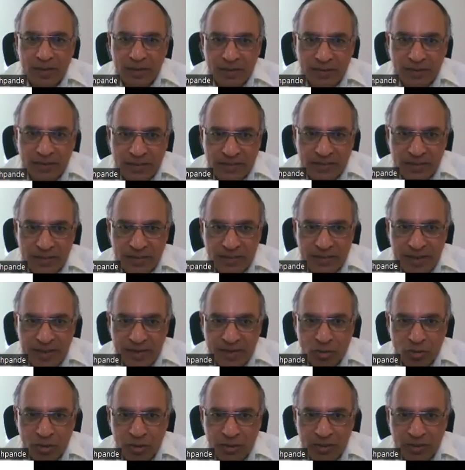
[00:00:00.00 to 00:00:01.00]
This is
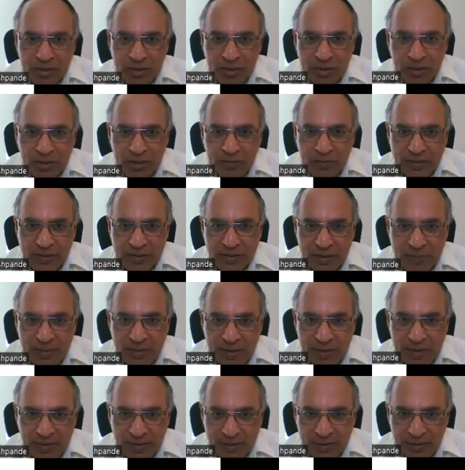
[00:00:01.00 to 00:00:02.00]
actually the nerve is
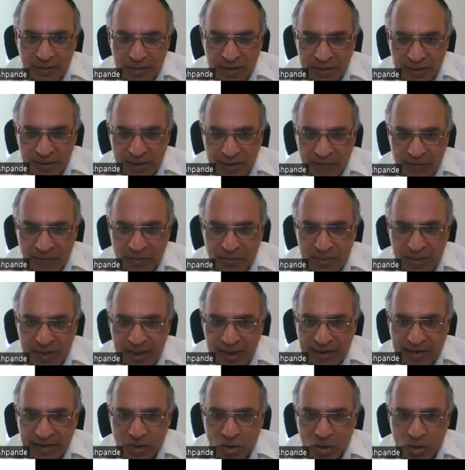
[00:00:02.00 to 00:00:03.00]
coming. Can you see
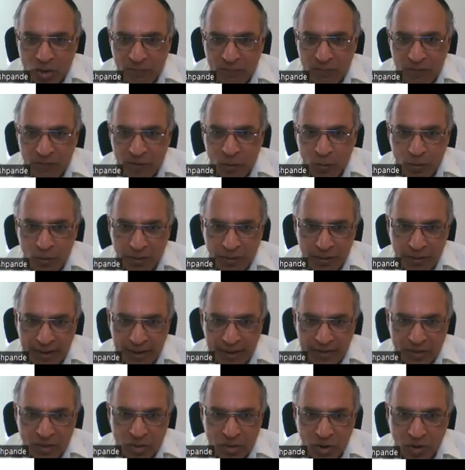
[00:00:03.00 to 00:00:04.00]
axon word over here?
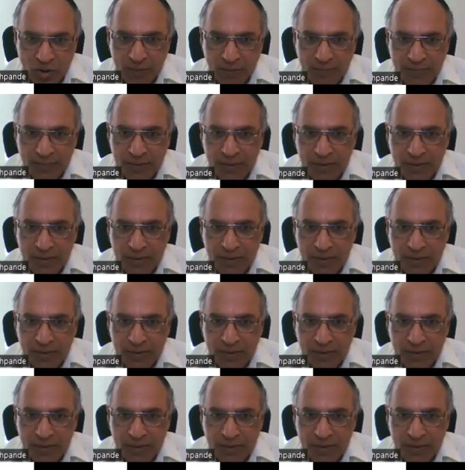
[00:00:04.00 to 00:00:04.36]
Axon.